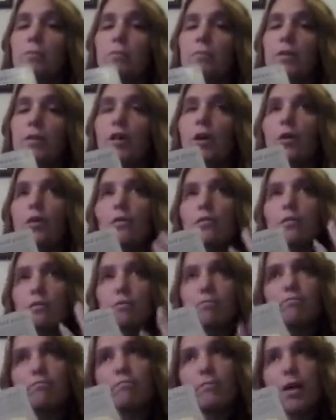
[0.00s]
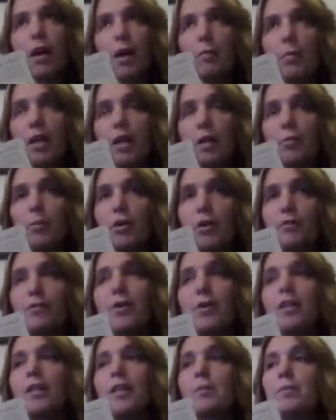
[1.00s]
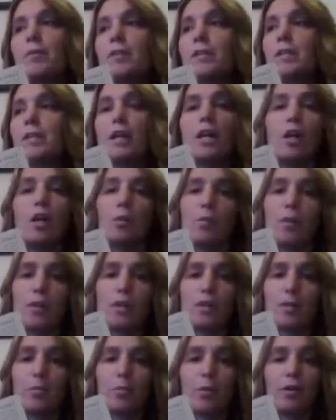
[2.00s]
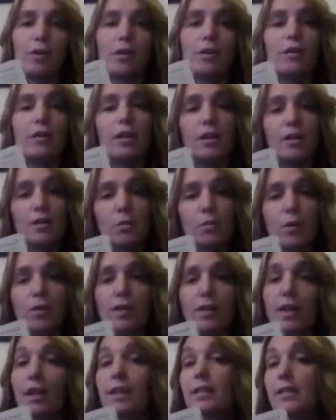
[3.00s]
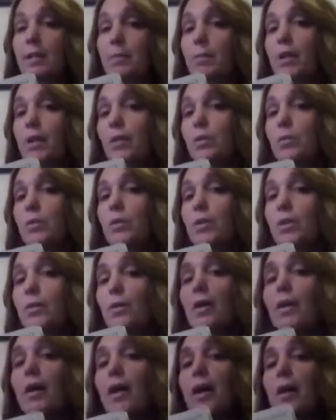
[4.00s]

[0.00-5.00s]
you know, putting a book in front of them and just saying, here, read this book is one thing, and some kids will do it.